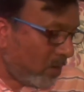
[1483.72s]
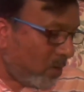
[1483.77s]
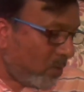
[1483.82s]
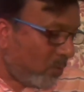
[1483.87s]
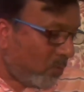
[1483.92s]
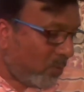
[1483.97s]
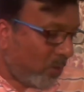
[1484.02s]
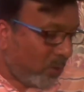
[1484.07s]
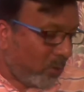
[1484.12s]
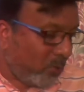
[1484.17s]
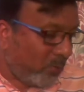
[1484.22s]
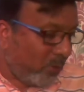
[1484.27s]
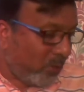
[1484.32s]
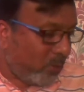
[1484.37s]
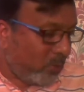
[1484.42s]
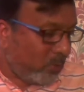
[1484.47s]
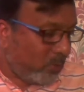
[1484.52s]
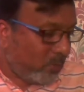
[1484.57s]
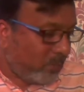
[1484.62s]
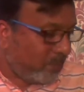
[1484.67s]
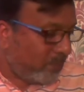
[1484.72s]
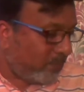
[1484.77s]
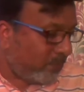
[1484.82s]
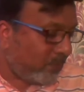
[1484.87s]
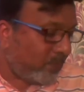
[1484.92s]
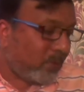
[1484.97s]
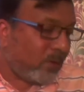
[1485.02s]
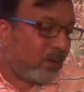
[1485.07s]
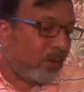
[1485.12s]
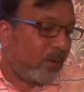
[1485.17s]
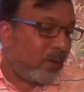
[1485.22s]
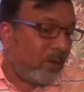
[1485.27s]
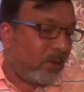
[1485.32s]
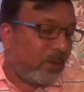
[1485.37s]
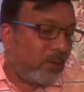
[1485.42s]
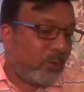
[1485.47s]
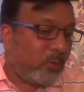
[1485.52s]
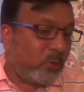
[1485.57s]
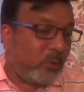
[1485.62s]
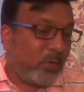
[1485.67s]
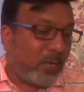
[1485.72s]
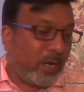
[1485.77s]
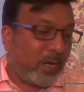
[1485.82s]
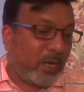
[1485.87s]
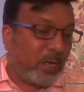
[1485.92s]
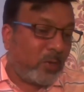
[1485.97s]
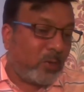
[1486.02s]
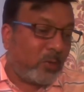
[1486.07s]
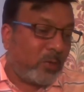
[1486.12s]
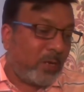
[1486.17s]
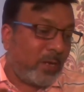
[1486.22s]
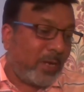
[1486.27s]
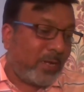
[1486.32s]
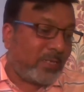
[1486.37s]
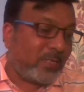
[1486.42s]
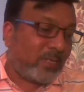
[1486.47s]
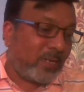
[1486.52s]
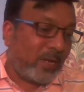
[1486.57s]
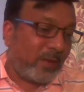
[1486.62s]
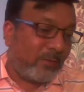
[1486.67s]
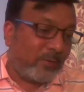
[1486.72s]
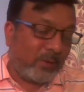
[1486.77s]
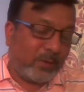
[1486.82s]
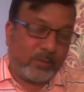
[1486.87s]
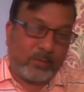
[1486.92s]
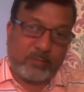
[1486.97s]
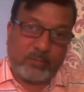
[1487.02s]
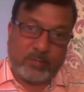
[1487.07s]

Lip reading: what do we do to take it to the next level?